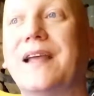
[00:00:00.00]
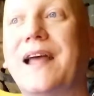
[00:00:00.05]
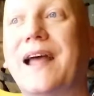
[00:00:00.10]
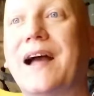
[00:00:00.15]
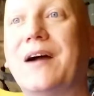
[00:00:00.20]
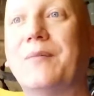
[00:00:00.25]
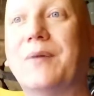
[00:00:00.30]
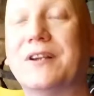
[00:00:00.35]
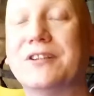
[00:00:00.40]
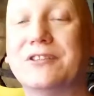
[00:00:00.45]

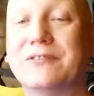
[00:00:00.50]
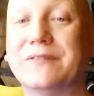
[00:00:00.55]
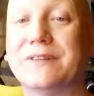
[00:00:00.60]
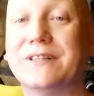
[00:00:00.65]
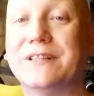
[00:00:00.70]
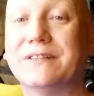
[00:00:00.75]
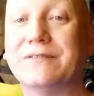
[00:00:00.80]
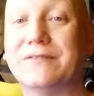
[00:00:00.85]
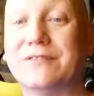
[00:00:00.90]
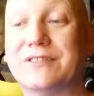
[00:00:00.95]
how much of a
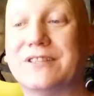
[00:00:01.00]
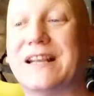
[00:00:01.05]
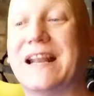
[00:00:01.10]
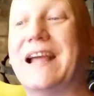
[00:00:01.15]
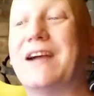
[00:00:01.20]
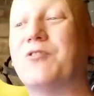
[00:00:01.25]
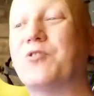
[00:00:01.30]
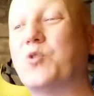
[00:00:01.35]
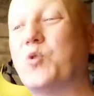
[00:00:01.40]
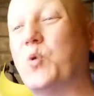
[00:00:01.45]
difference,
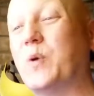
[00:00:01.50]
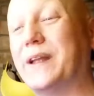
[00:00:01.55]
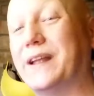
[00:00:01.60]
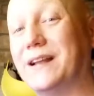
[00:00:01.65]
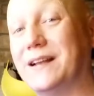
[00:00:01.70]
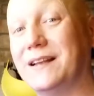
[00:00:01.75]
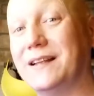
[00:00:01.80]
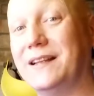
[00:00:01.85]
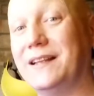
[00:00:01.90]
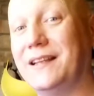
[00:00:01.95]
how
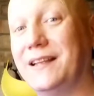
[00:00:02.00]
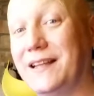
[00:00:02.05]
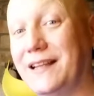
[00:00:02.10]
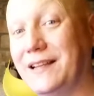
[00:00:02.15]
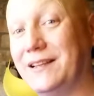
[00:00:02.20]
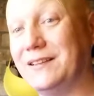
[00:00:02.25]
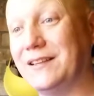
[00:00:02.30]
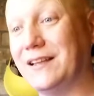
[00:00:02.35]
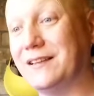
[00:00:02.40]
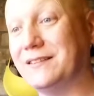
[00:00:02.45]
quickly
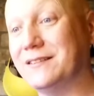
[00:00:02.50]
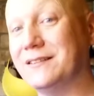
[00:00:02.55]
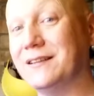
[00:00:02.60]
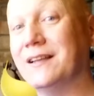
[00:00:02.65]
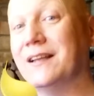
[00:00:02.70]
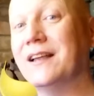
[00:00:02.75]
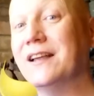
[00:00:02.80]
it does.